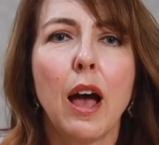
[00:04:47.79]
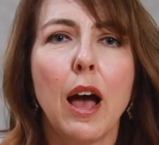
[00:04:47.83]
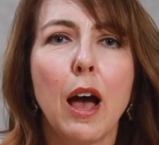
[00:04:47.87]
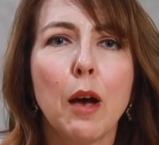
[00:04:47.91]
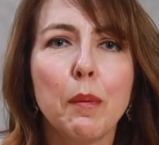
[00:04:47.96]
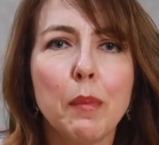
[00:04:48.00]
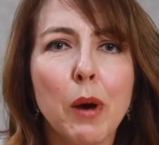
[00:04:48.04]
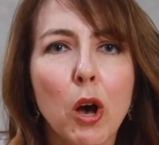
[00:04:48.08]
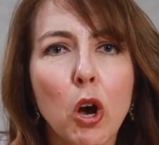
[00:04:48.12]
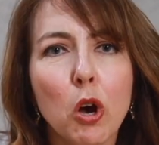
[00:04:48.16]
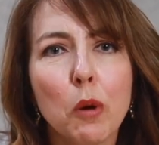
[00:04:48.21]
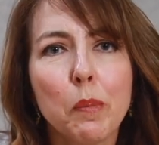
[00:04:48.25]

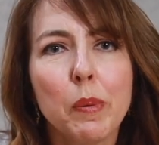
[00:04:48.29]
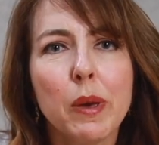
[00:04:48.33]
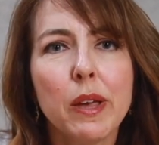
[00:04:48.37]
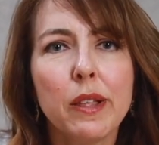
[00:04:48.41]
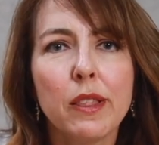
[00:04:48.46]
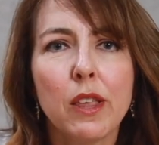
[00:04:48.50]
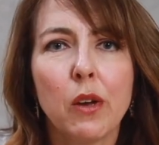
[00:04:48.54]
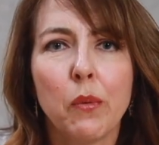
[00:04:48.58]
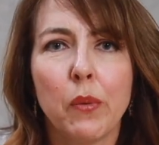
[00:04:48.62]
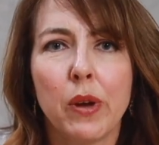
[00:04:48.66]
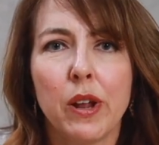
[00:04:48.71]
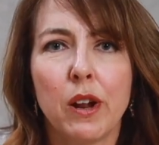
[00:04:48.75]
I'm hoping
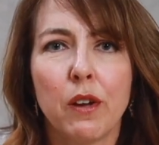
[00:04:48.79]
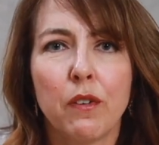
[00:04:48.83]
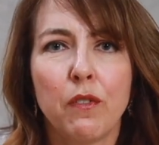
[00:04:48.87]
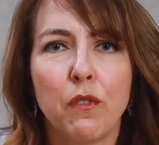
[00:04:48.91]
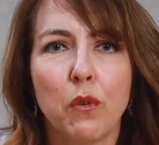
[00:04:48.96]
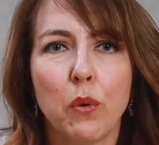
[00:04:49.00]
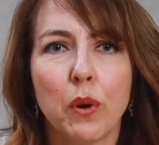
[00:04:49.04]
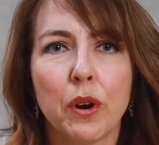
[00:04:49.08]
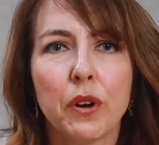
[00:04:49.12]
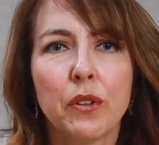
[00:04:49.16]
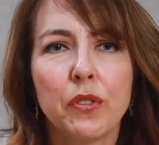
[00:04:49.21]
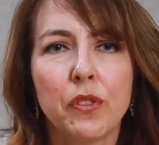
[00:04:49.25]
that when a
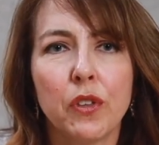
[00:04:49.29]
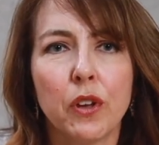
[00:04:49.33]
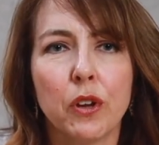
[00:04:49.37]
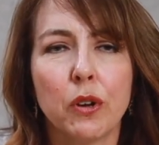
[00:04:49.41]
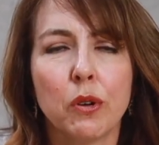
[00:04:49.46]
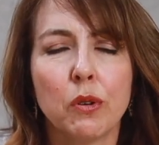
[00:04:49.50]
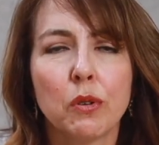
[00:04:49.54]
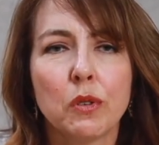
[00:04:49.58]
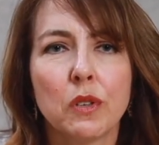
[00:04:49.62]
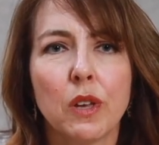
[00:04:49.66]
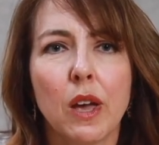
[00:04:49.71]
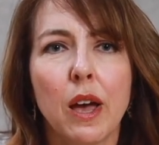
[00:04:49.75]
fourth
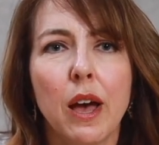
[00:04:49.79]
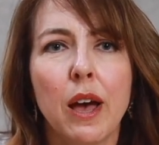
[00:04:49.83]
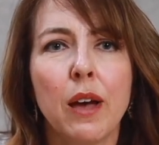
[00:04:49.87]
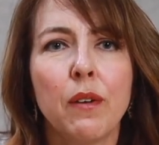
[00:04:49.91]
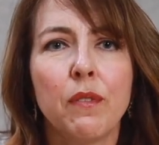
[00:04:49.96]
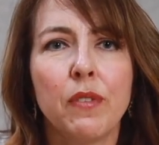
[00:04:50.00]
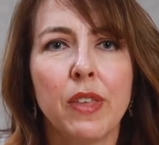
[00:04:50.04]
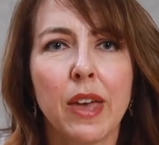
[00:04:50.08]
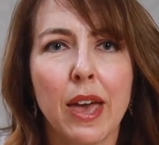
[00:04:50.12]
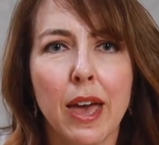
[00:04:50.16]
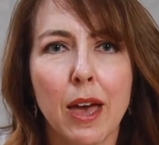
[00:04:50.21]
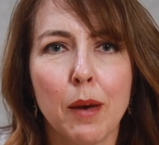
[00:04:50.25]
dose
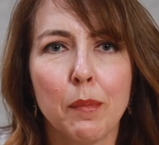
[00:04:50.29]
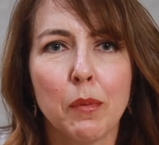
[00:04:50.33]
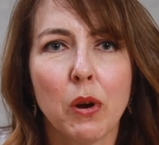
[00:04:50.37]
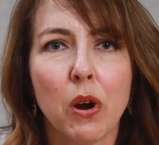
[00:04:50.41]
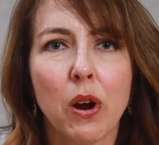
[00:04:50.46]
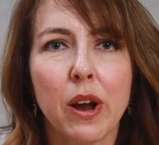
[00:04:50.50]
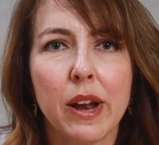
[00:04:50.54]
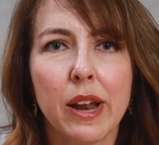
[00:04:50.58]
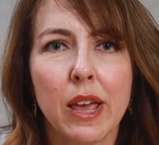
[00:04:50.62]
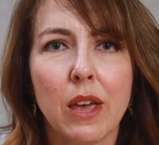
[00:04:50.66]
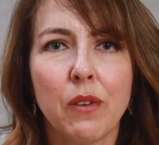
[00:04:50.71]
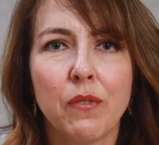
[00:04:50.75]
of the
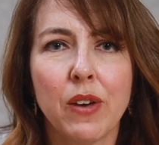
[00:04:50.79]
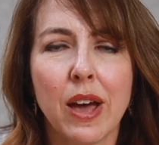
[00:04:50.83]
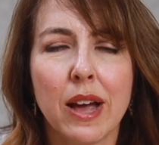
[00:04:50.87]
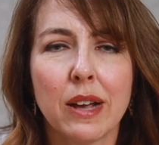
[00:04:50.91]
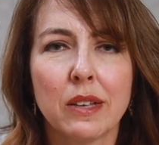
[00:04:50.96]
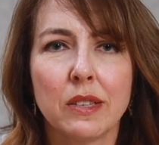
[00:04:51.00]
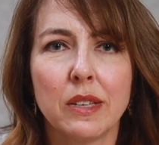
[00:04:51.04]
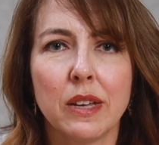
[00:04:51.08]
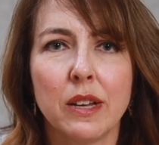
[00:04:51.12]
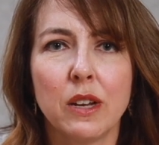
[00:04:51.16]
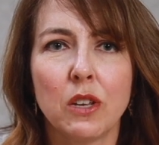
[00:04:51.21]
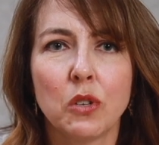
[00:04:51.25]
mRNA
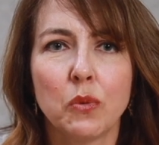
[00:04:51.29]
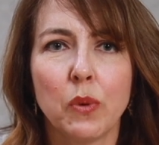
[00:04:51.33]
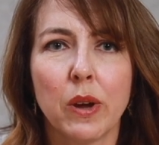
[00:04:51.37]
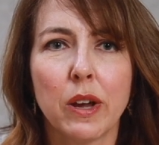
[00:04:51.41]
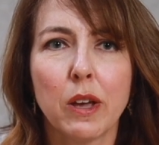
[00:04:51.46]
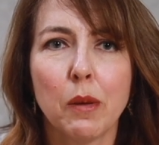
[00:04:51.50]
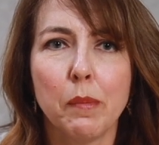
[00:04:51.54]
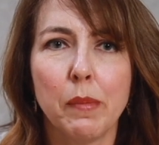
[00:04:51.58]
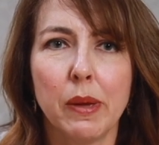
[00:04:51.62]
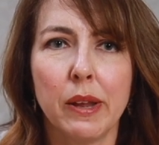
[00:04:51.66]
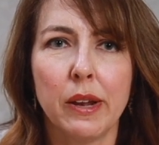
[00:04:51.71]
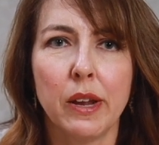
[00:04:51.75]
vaccine is
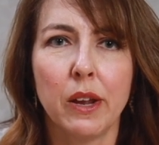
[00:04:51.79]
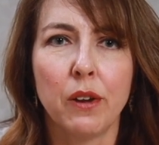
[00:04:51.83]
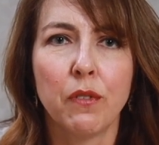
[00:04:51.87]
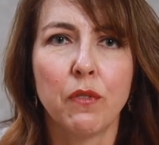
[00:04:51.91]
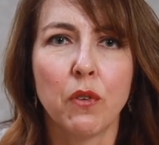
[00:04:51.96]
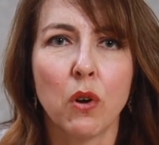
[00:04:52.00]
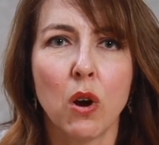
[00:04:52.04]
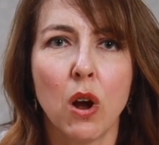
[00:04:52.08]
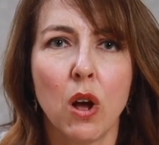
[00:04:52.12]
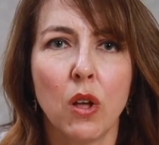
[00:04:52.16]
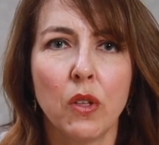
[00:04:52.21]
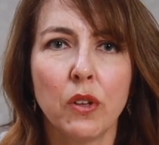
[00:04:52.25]
recommended
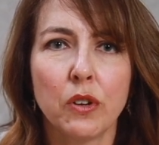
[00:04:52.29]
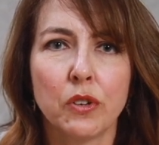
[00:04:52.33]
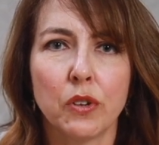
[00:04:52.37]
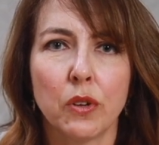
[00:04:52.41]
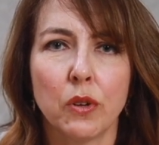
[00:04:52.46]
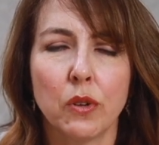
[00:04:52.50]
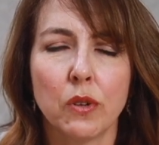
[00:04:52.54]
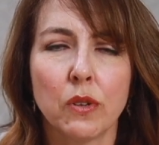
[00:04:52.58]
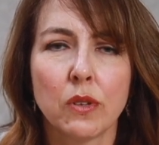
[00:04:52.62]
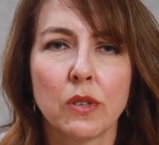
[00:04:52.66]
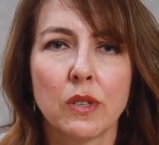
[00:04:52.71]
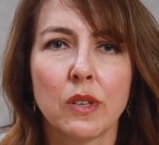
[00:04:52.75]
for all
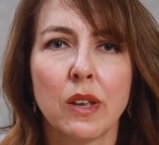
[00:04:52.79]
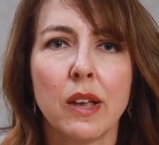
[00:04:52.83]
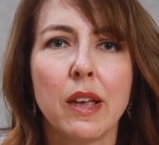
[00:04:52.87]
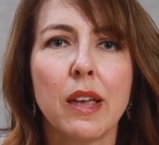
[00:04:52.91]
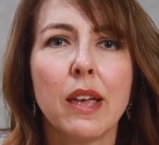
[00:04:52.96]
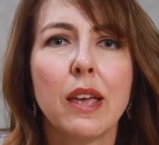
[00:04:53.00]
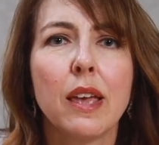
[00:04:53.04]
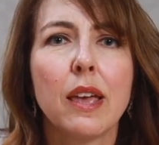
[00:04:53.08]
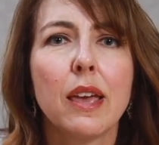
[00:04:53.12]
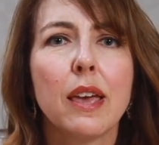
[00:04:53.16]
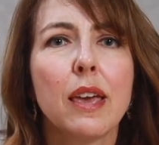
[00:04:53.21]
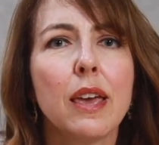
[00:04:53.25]
adults,
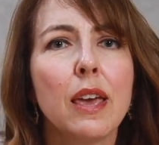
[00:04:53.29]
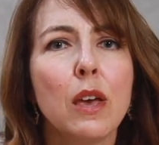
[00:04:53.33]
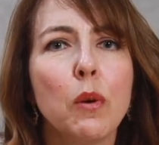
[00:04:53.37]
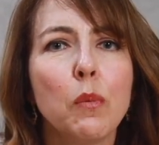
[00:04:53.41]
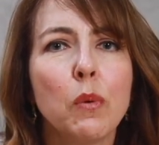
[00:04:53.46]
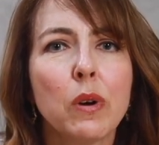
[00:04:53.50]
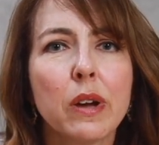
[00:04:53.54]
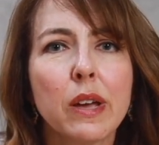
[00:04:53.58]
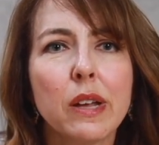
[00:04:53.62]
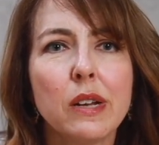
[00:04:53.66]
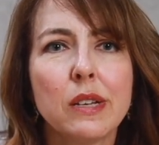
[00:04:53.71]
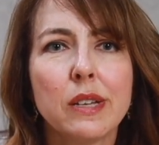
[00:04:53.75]
it
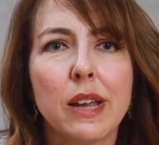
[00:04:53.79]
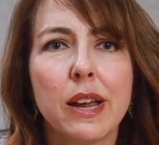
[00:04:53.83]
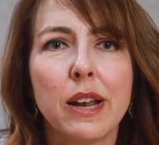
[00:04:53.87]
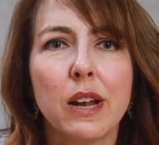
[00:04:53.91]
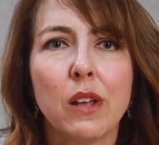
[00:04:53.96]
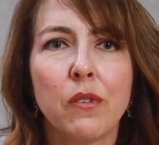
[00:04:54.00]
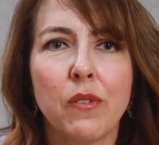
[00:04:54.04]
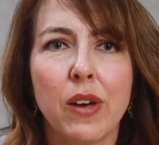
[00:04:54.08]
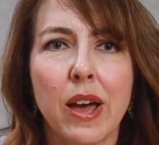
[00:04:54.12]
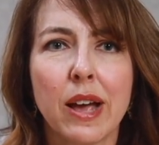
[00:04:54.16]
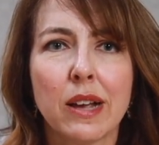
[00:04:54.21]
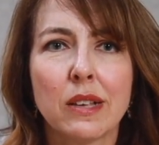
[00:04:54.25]
will contain
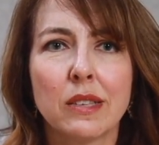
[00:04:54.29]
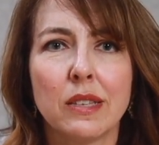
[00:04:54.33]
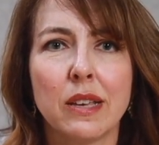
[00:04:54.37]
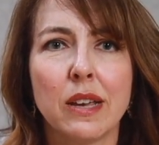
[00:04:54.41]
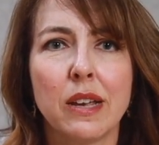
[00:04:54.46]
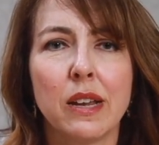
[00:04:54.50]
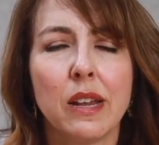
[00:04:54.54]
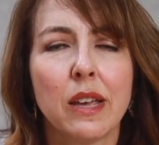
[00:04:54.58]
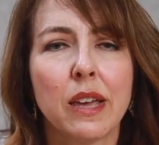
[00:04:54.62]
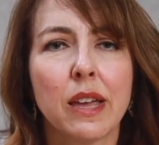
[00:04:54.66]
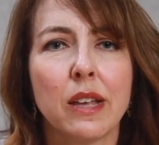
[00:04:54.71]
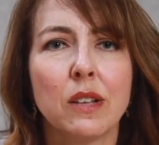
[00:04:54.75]
a
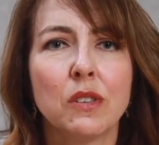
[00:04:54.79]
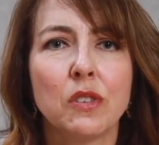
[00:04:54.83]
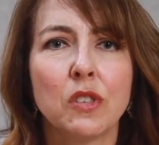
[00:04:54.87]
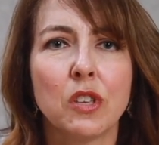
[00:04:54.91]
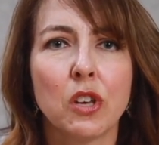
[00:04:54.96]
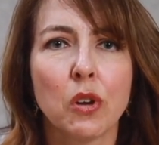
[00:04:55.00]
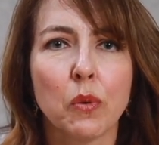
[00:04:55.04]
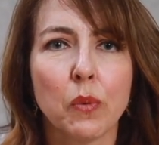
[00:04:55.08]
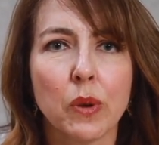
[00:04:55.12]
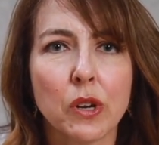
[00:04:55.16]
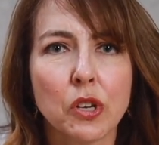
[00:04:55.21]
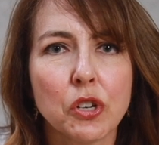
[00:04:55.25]
vaccine against
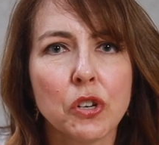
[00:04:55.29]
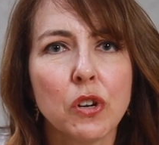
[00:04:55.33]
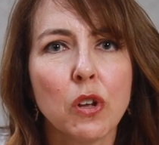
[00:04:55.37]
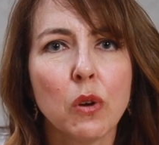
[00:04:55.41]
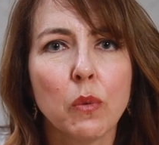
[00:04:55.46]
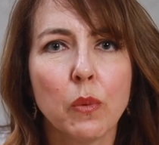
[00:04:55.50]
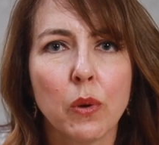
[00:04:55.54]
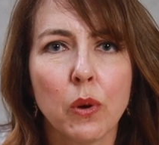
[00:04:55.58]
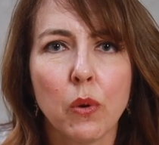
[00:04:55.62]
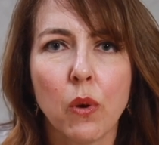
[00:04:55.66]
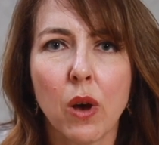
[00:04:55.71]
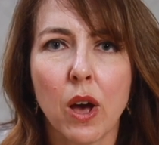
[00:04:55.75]
the
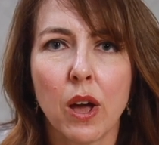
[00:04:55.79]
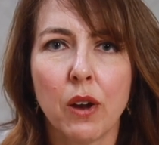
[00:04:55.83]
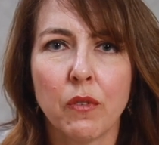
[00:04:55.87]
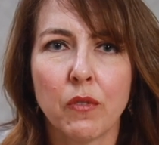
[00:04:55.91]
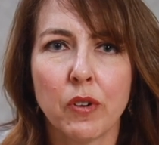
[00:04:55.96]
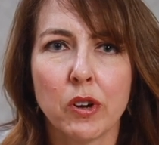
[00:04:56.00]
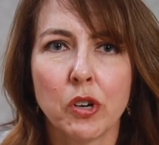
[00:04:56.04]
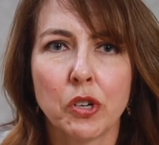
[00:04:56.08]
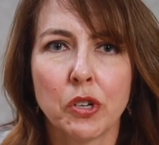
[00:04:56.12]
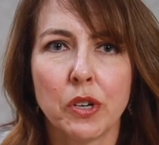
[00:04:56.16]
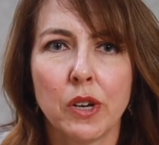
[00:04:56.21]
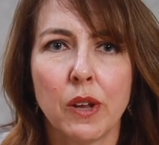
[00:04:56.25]
original Wuhan
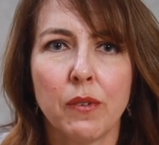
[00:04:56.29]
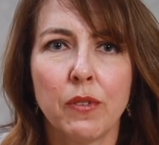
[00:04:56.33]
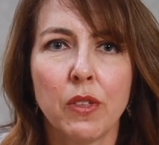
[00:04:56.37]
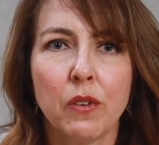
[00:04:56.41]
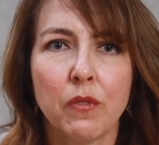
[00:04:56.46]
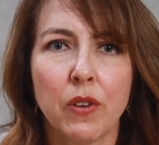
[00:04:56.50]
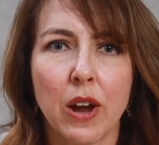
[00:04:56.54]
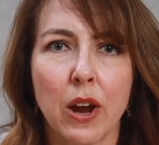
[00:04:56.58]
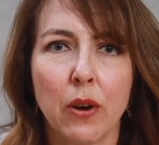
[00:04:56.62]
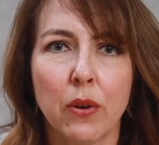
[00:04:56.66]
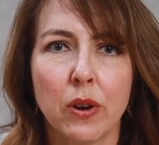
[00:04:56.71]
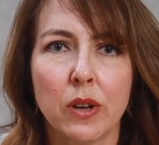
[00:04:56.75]
version of the
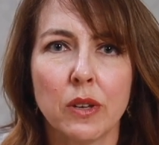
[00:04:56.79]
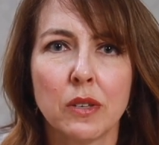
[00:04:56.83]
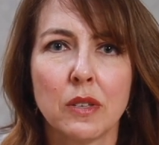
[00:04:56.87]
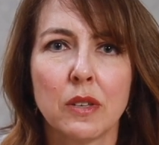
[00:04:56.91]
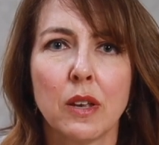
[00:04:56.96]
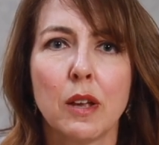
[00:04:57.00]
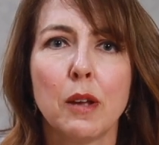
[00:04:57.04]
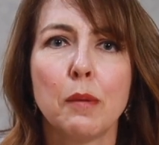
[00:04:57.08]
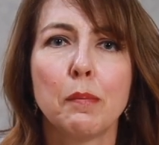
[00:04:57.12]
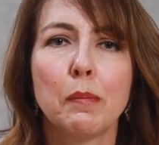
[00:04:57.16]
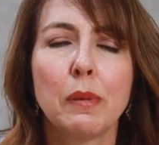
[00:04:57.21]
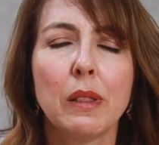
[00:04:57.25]
virus
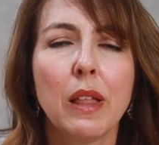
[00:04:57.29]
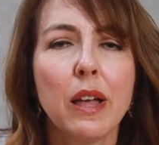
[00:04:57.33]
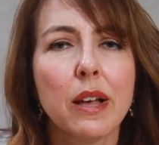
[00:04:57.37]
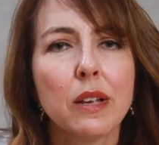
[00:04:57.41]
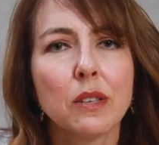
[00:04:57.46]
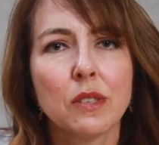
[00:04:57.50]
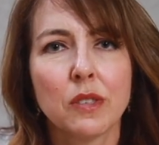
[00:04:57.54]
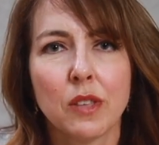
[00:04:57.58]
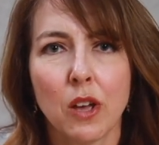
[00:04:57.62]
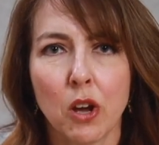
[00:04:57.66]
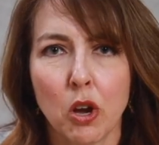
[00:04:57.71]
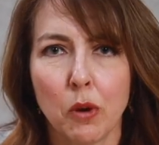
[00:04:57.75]

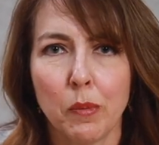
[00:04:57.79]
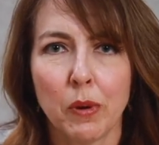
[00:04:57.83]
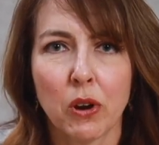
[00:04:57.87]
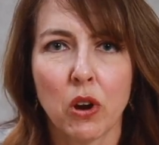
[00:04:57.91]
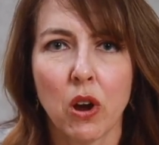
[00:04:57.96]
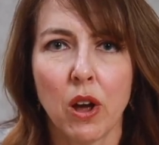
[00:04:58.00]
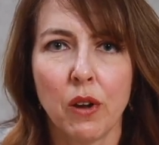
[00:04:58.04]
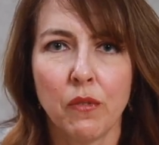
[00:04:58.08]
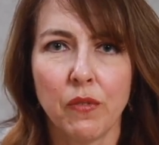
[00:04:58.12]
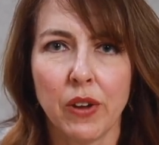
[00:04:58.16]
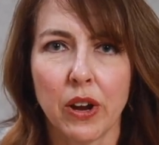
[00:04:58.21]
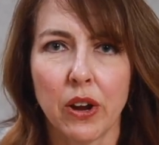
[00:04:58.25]
plus the
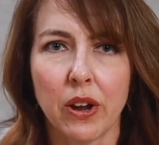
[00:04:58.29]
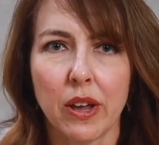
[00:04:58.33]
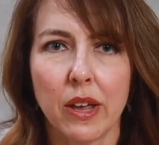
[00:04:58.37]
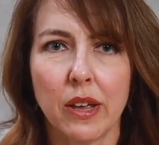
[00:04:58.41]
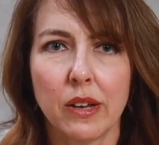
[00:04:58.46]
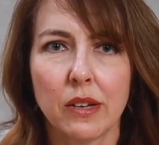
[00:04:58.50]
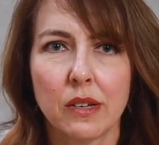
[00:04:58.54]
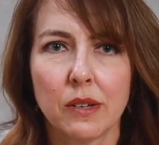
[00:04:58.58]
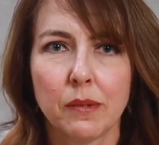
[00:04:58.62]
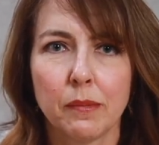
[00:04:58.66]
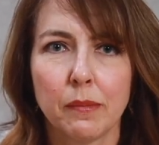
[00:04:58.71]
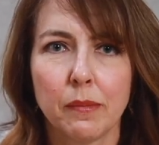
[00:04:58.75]
Omicron
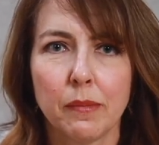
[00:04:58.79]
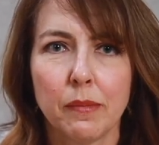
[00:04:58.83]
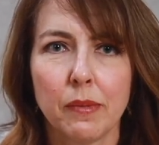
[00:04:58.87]
variant.